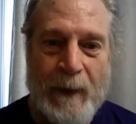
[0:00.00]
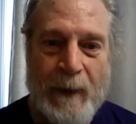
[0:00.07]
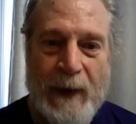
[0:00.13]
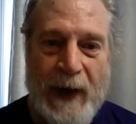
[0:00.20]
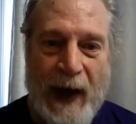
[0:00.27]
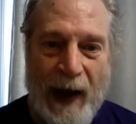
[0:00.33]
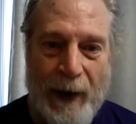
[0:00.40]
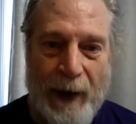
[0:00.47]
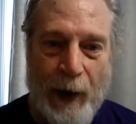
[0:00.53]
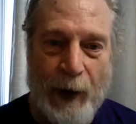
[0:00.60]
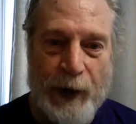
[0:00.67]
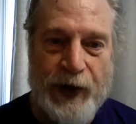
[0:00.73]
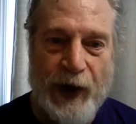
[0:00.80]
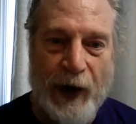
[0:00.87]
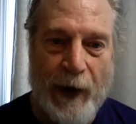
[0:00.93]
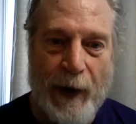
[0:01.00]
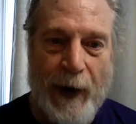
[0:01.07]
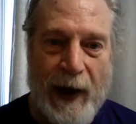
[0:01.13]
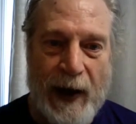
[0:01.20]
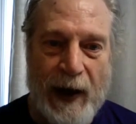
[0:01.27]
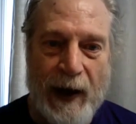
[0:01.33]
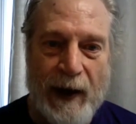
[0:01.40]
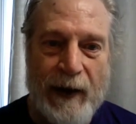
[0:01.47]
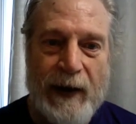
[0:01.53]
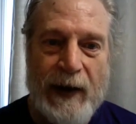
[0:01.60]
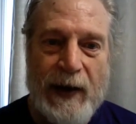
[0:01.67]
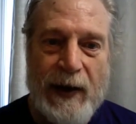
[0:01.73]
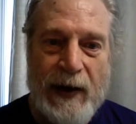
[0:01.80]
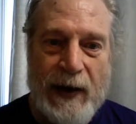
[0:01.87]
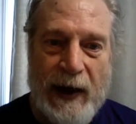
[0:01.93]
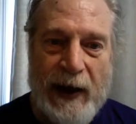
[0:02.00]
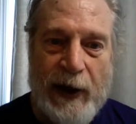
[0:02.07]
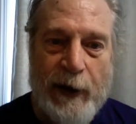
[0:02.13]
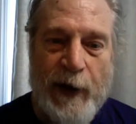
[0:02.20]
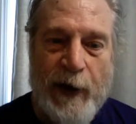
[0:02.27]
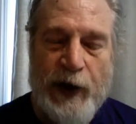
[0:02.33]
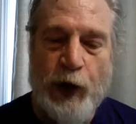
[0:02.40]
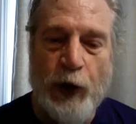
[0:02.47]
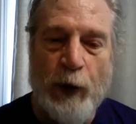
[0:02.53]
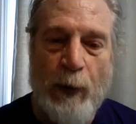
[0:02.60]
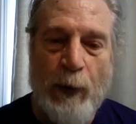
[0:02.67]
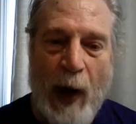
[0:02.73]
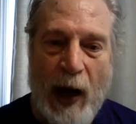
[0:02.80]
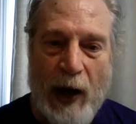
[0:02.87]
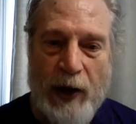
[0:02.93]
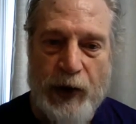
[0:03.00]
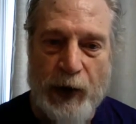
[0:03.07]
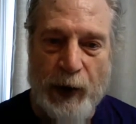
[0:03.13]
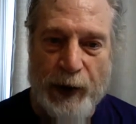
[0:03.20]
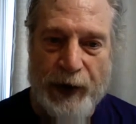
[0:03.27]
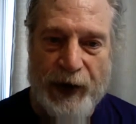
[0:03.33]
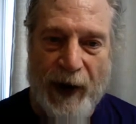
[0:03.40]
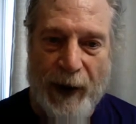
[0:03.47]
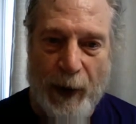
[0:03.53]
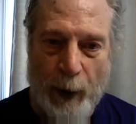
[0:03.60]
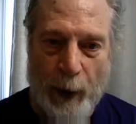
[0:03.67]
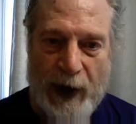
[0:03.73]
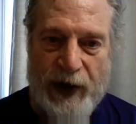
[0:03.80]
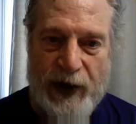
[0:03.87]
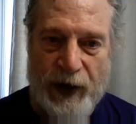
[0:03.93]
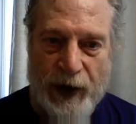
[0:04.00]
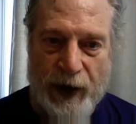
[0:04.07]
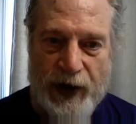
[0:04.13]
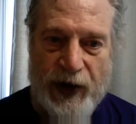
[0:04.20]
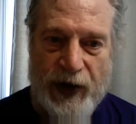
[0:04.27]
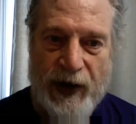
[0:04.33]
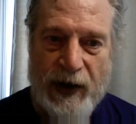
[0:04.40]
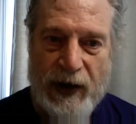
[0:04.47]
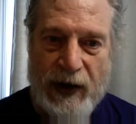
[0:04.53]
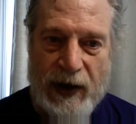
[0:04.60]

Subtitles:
Yeah, those are the individual modules on the research